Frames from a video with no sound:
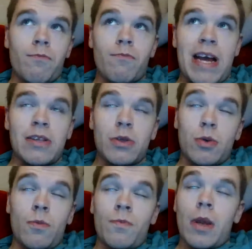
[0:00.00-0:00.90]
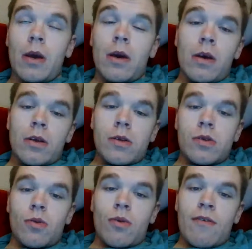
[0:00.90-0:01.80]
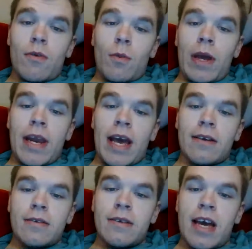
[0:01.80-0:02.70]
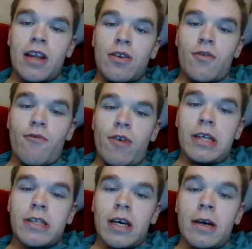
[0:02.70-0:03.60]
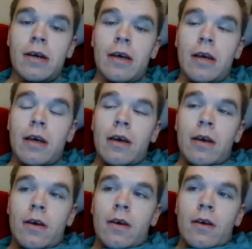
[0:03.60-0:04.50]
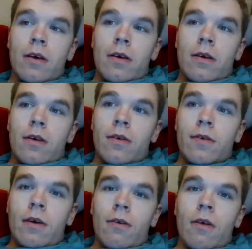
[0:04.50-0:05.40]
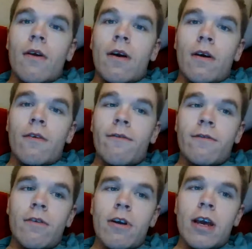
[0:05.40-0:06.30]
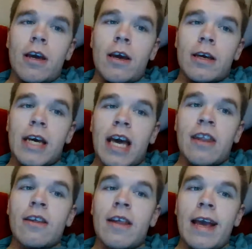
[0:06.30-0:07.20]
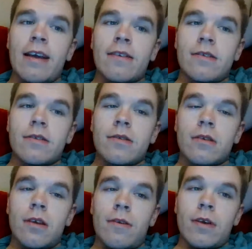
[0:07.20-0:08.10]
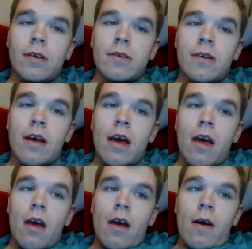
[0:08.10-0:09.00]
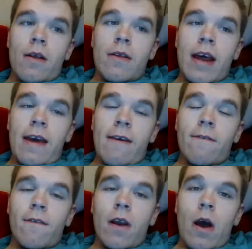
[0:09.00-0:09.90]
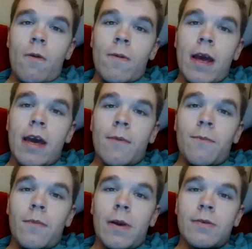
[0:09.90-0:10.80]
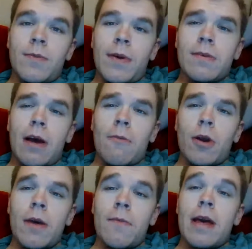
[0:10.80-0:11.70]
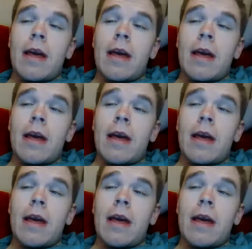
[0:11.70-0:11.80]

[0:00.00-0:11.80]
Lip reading: mantle to whoever will be next head writer. So there are three candidates. There is Dave Filoni, and lots of people don't want him.